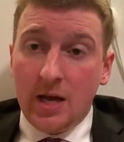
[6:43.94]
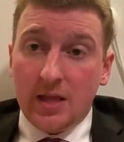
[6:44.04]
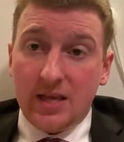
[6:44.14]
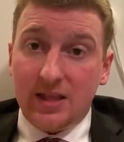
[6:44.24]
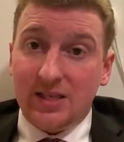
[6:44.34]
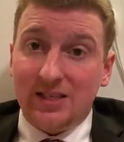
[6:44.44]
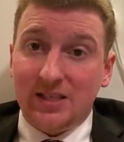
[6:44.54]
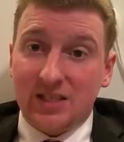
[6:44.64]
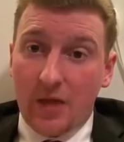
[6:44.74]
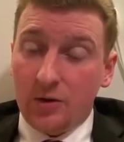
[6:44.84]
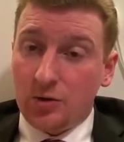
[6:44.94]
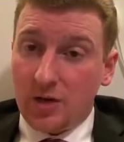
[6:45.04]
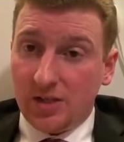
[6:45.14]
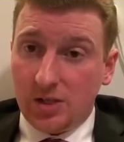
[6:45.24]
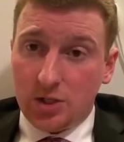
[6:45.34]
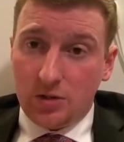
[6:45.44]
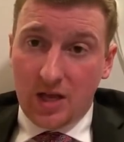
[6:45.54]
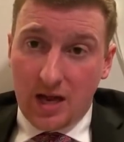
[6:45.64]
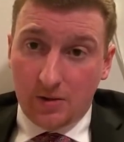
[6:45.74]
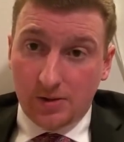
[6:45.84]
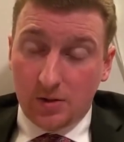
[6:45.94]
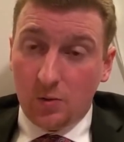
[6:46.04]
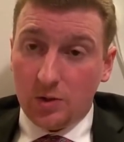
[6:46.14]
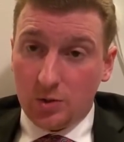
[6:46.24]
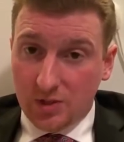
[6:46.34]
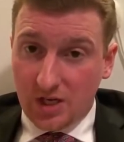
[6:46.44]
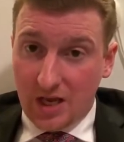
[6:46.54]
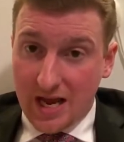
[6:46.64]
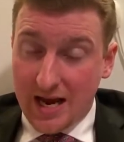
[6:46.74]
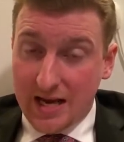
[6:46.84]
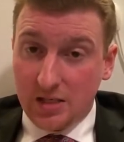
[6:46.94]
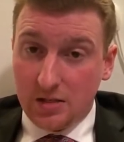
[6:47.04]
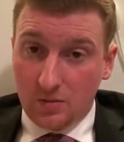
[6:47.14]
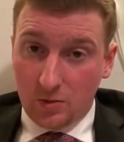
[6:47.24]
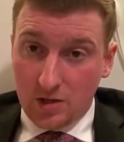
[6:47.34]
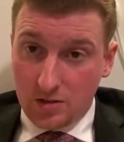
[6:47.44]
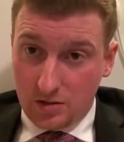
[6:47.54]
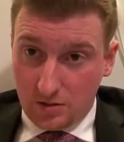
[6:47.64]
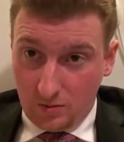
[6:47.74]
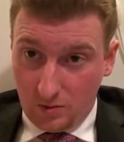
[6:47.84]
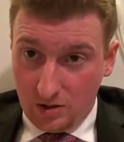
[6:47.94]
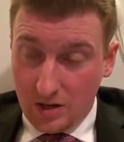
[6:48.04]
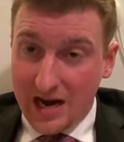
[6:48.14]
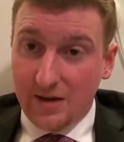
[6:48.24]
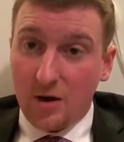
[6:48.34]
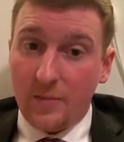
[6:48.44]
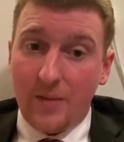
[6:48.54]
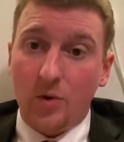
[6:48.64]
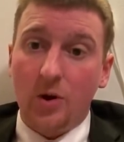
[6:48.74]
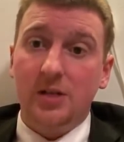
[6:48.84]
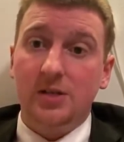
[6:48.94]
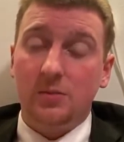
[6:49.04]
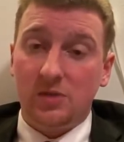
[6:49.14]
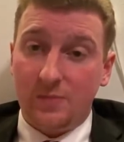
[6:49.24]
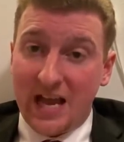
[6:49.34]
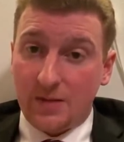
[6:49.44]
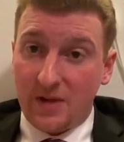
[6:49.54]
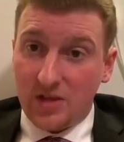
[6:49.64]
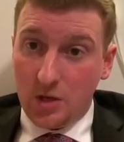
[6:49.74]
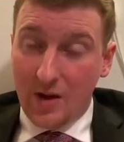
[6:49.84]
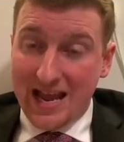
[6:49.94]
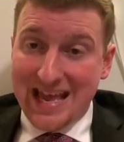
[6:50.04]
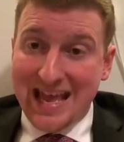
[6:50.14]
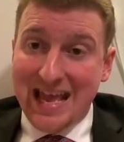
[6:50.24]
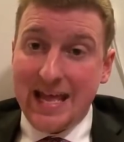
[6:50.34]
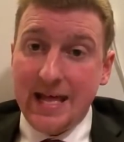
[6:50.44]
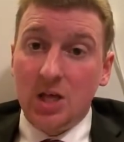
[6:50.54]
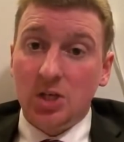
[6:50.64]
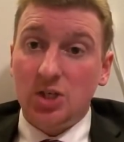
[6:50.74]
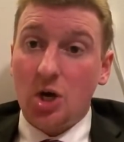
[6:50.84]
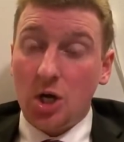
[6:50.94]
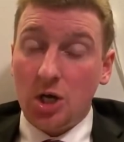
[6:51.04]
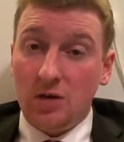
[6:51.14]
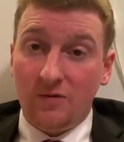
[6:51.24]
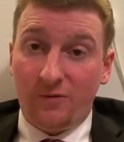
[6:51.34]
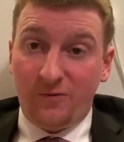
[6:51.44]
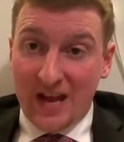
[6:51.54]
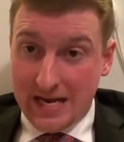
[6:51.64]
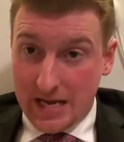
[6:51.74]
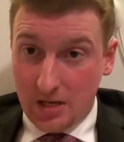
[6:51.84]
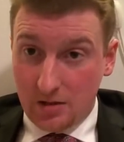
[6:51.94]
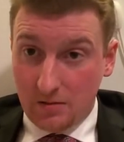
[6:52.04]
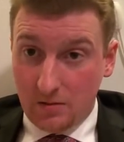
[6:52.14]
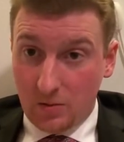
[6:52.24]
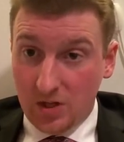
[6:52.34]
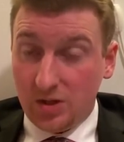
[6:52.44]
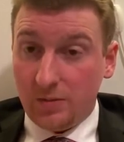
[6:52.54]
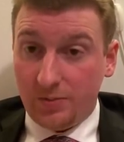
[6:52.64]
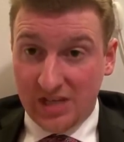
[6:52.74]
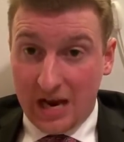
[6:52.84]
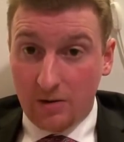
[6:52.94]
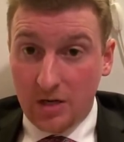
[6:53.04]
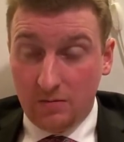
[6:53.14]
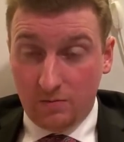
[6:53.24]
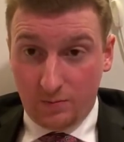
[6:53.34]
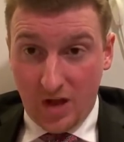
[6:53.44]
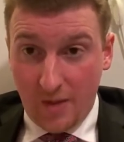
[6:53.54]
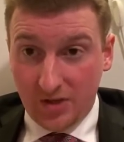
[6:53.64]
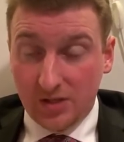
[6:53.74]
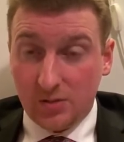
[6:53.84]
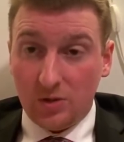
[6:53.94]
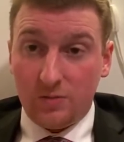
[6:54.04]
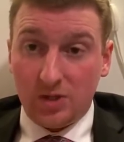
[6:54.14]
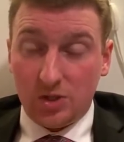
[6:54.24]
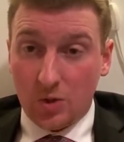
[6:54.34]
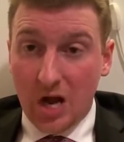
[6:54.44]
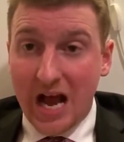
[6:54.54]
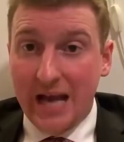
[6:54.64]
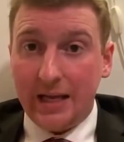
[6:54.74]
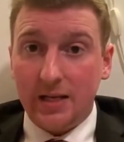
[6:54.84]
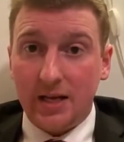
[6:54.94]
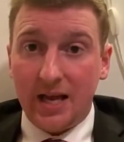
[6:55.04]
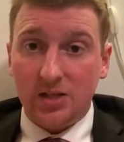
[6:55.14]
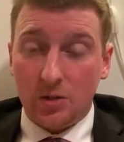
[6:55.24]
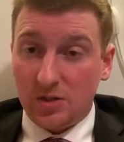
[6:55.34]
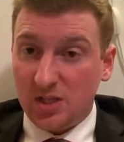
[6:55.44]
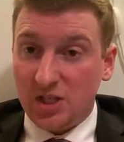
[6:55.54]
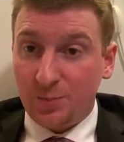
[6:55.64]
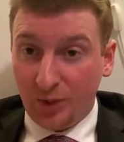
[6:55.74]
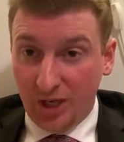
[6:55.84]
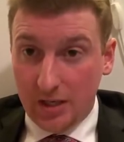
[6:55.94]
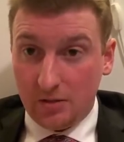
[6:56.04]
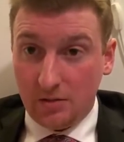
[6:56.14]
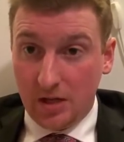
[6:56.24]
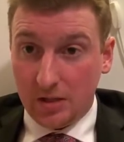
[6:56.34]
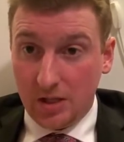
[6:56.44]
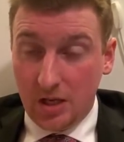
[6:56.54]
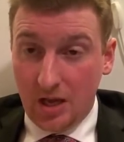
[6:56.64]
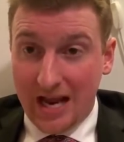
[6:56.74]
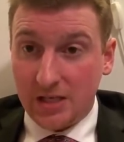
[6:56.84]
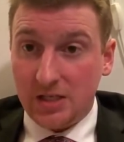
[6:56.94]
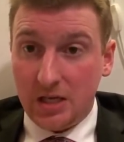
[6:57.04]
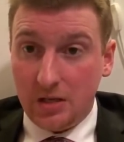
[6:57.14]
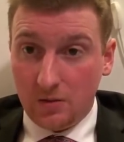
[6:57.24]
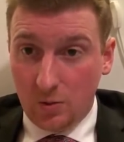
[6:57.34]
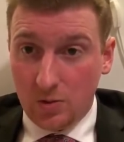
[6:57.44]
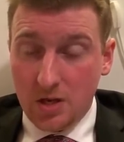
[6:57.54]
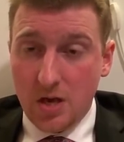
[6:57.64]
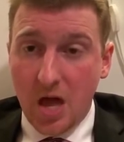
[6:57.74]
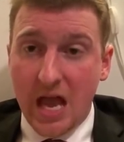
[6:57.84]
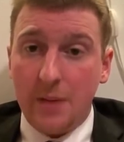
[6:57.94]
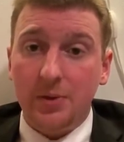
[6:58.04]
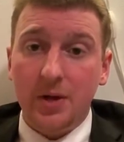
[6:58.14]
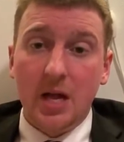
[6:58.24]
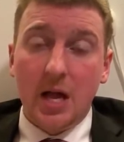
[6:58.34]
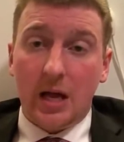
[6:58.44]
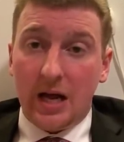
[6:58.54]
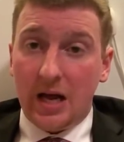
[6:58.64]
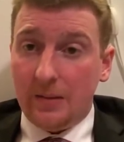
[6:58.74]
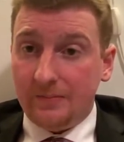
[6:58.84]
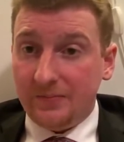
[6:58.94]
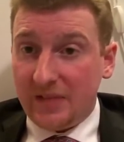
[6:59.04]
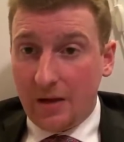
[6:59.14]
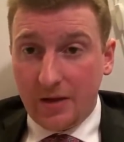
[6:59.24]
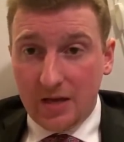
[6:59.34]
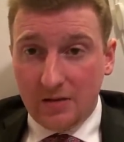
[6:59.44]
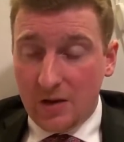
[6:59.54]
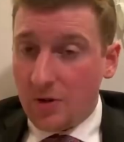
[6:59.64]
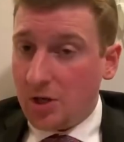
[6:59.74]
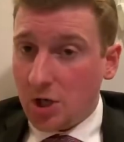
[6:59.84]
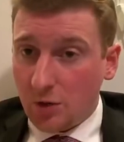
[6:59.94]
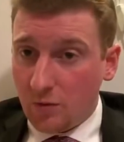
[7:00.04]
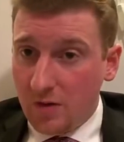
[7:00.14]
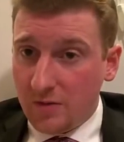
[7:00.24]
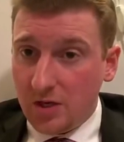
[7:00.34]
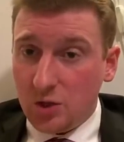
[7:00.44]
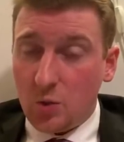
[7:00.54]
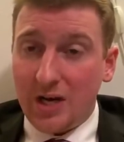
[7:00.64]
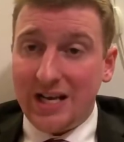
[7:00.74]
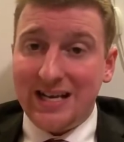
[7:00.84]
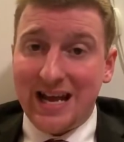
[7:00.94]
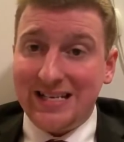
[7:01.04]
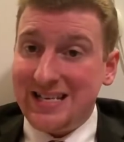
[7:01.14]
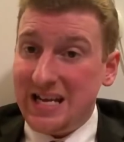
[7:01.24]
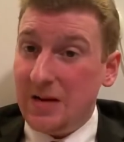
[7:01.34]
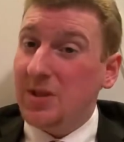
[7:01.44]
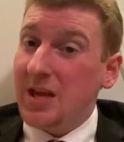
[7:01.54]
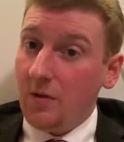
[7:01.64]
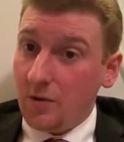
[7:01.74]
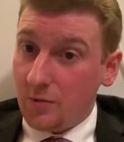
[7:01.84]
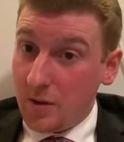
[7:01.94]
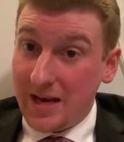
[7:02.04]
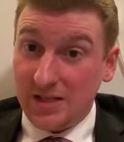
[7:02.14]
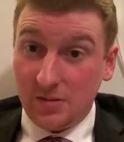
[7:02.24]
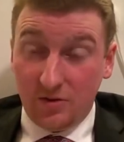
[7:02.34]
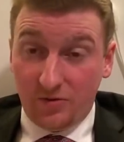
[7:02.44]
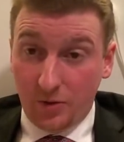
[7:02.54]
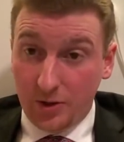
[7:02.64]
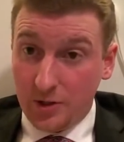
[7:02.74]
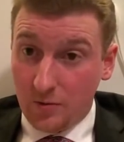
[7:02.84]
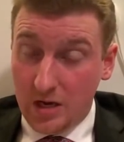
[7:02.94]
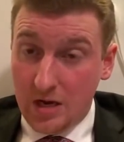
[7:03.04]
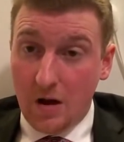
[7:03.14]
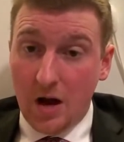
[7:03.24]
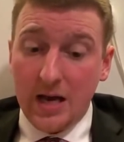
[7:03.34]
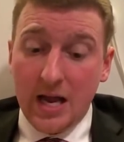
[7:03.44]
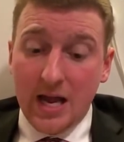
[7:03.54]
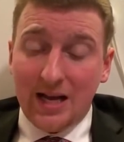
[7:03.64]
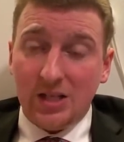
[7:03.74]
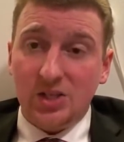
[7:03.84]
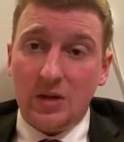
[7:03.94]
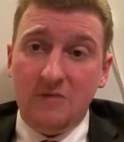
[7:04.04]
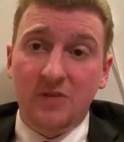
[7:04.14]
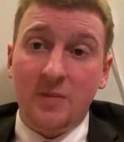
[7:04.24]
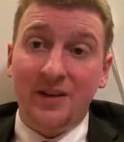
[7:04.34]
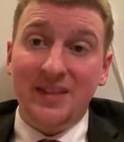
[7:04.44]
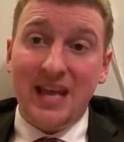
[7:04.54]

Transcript: that the Southern Transitional Council, which was aligned with, with the United Arab Emirates and was backed by the UAE, started fighting with the Saudi puppets, with Mansour Hadi. And so there was a split in the anti Houthi camp. Um, now, they, they reached an agreement in 2019, but that agreement hasn't been fully agreed on. And so, even among